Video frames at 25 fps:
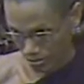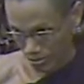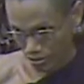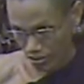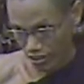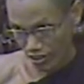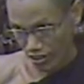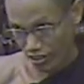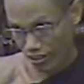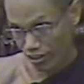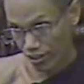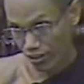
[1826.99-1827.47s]

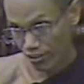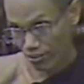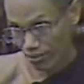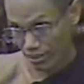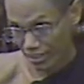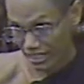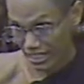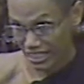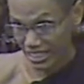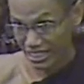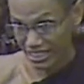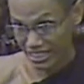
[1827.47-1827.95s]
for all
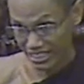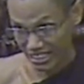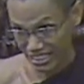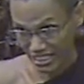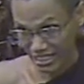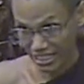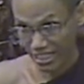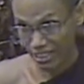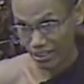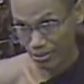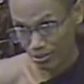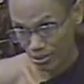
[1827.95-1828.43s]
beings
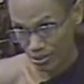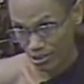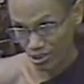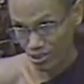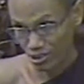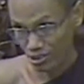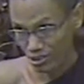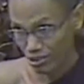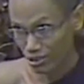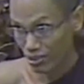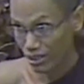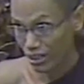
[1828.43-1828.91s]
have
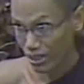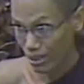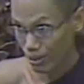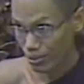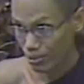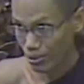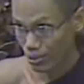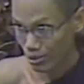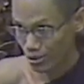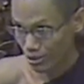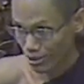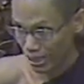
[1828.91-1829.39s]
to
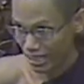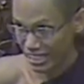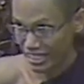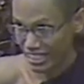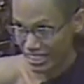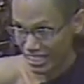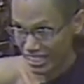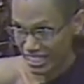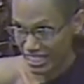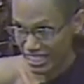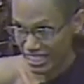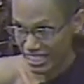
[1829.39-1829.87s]
have to
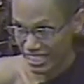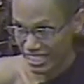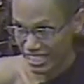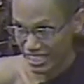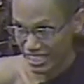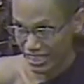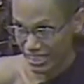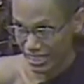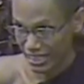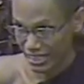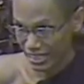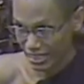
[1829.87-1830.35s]

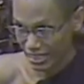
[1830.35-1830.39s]
radiate,